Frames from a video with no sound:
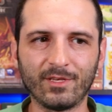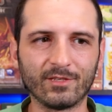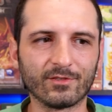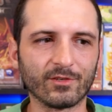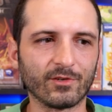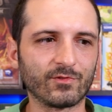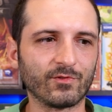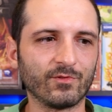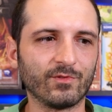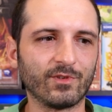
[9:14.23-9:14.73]
He's
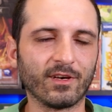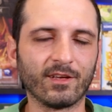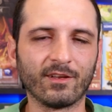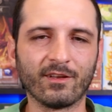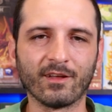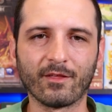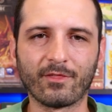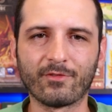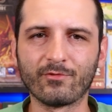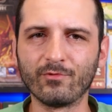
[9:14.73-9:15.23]
also
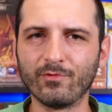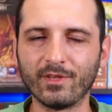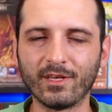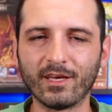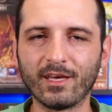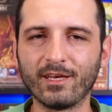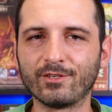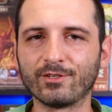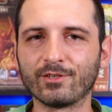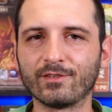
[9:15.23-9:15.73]
done uh, Through
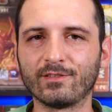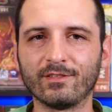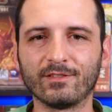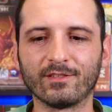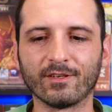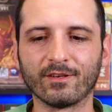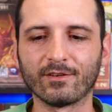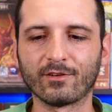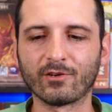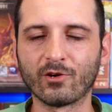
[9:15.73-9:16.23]
the Ages.
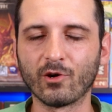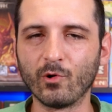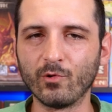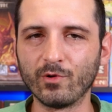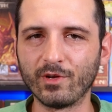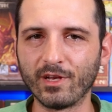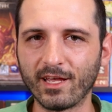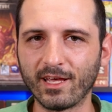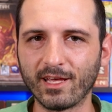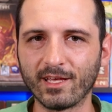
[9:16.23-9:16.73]
He's done
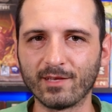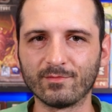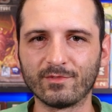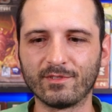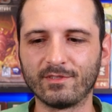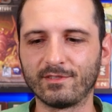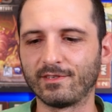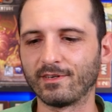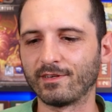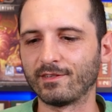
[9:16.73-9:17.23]

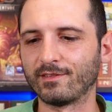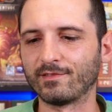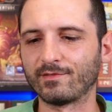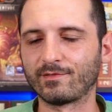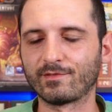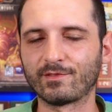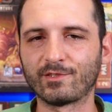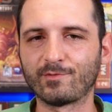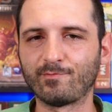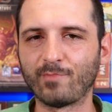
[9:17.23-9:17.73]
Codenames. He's
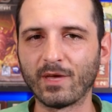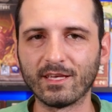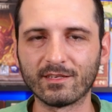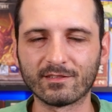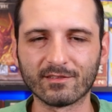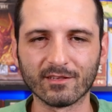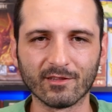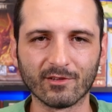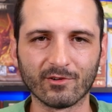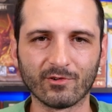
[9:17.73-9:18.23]
done
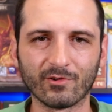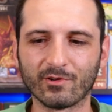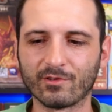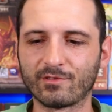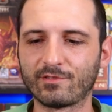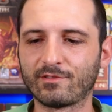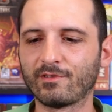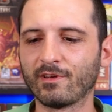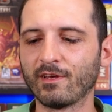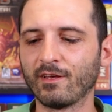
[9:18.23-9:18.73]
Space
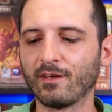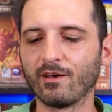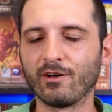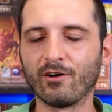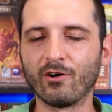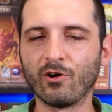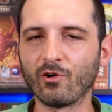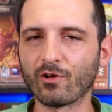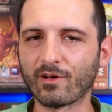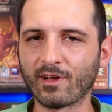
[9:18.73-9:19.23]
Alert.
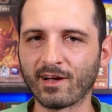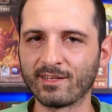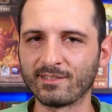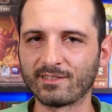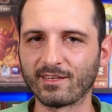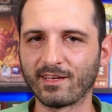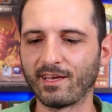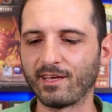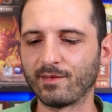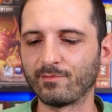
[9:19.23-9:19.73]
All
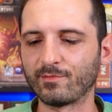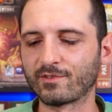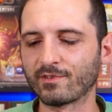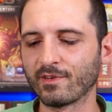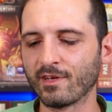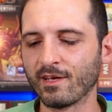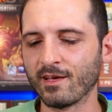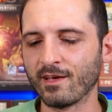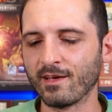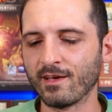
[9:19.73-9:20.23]
kinds of
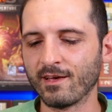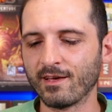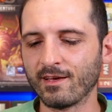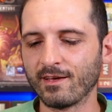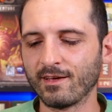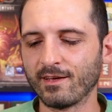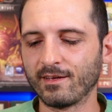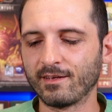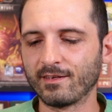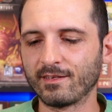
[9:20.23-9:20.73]
games.
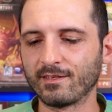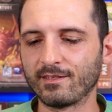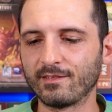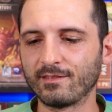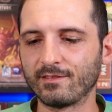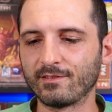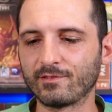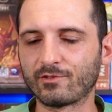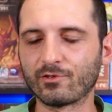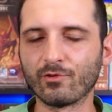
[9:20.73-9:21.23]

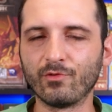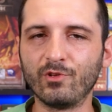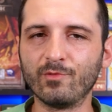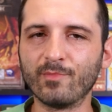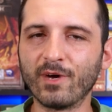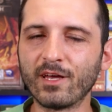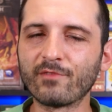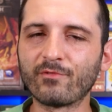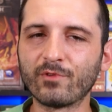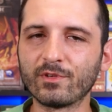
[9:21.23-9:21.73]
So you
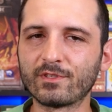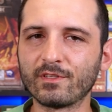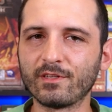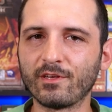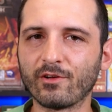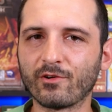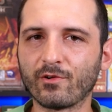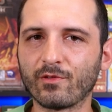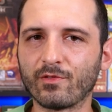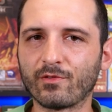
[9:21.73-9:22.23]
might have
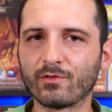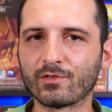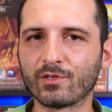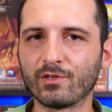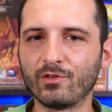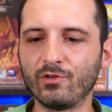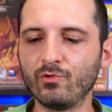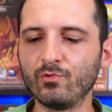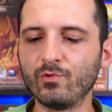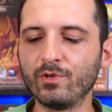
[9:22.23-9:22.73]
recently heard there's
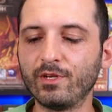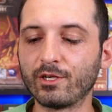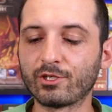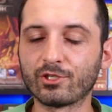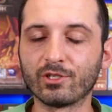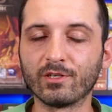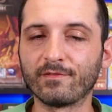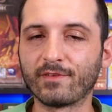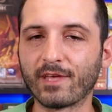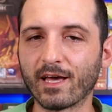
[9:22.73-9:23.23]
a new
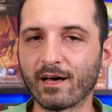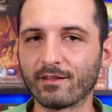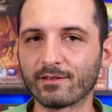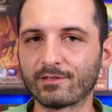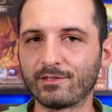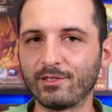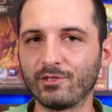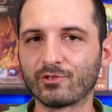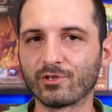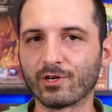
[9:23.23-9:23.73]
edition of
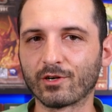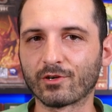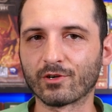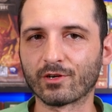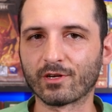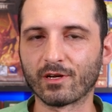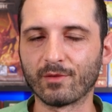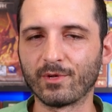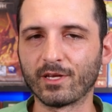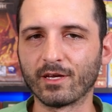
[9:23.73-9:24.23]
Galaxy
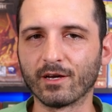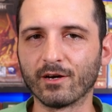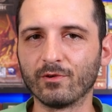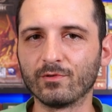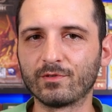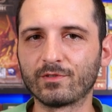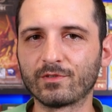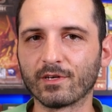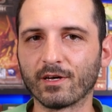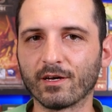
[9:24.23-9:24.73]
Trucker coming
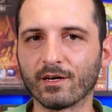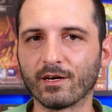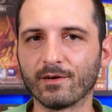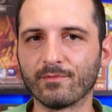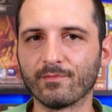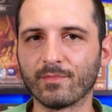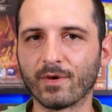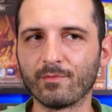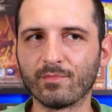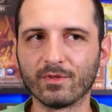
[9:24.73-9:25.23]
out.
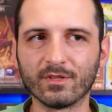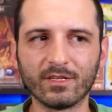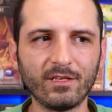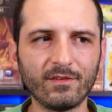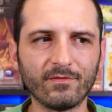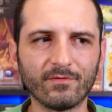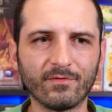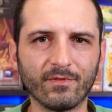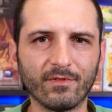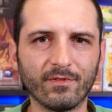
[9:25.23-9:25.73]
Um, I
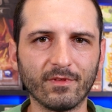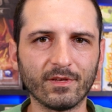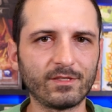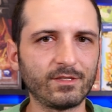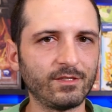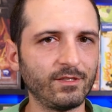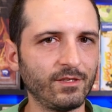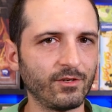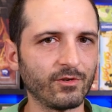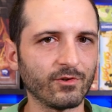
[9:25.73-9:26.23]
believe
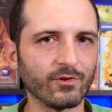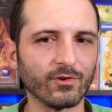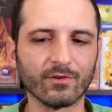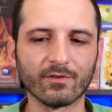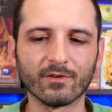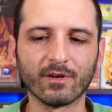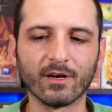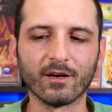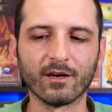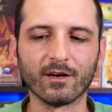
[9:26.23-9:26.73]
this
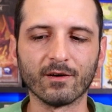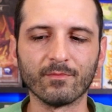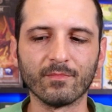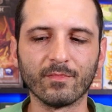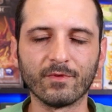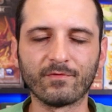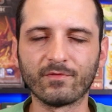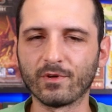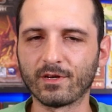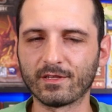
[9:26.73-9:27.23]
year,
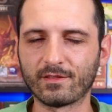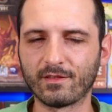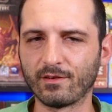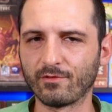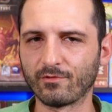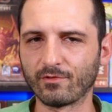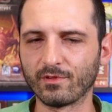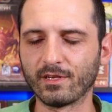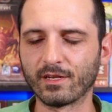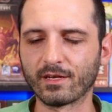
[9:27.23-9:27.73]
um, if not
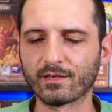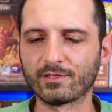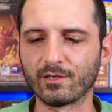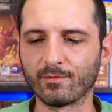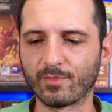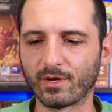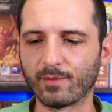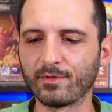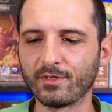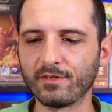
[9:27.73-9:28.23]
then early next
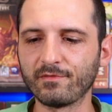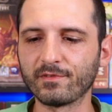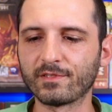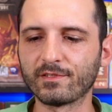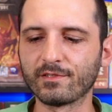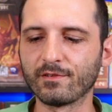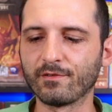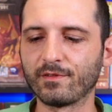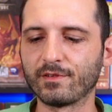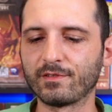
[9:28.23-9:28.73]
year, but I believe
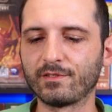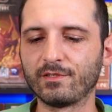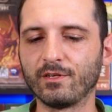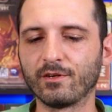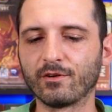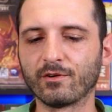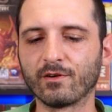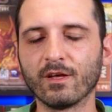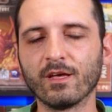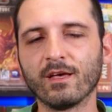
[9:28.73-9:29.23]
it's still this
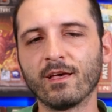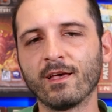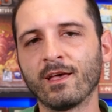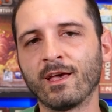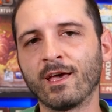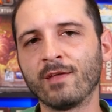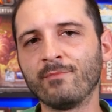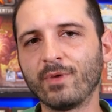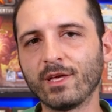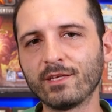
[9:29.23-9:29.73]
year.
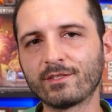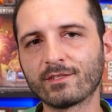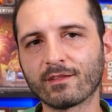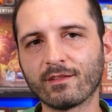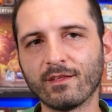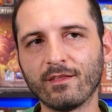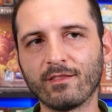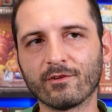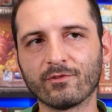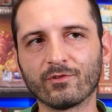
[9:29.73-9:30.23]
And
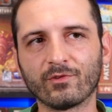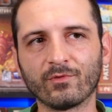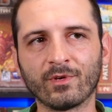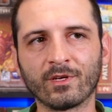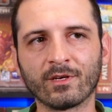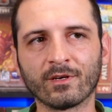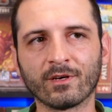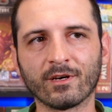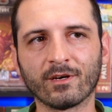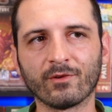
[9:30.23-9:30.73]
basically, they're
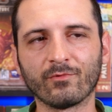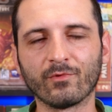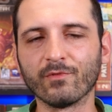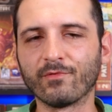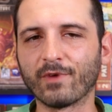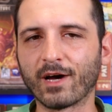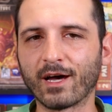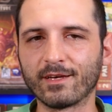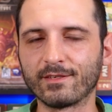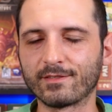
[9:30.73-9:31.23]
doing a
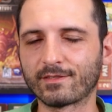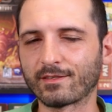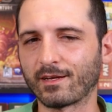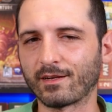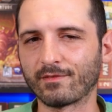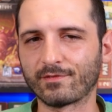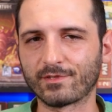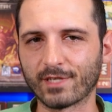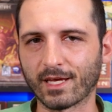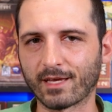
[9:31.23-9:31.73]
revised
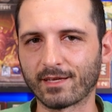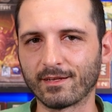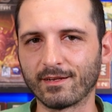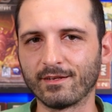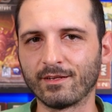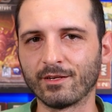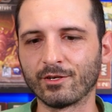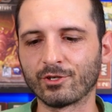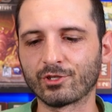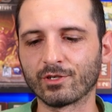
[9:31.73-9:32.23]
kind of second
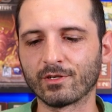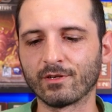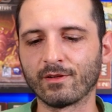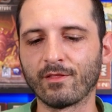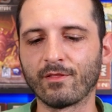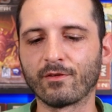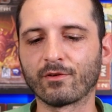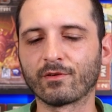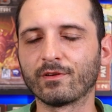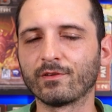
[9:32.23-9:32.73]

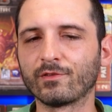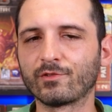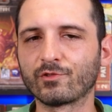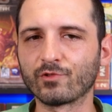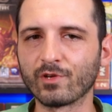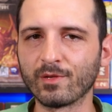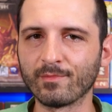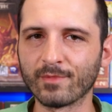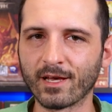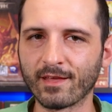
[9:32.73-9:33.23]
edition. They're going to
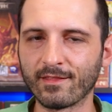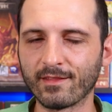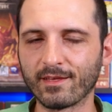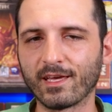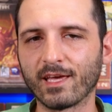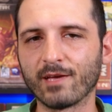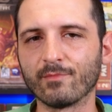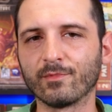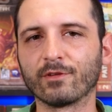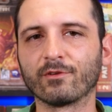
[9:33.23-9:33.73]
streamline the
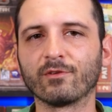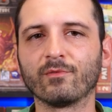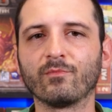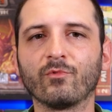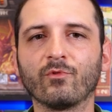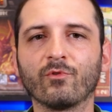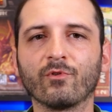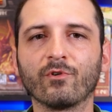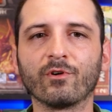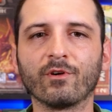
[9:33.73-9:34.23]
game a little
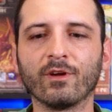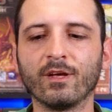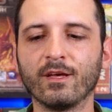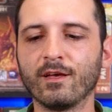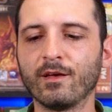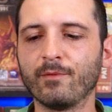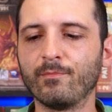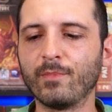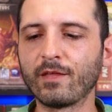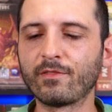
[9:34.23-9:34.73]
more,
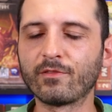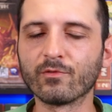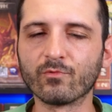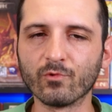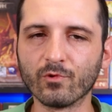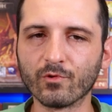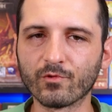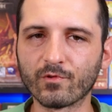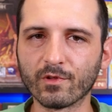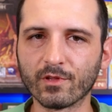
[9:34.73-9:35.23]
make the
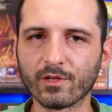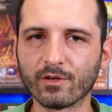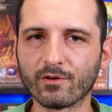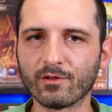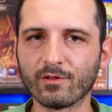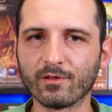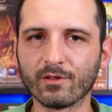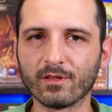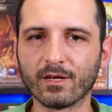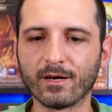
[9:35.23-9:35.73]
rules a
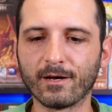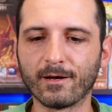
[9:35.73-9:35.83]
little.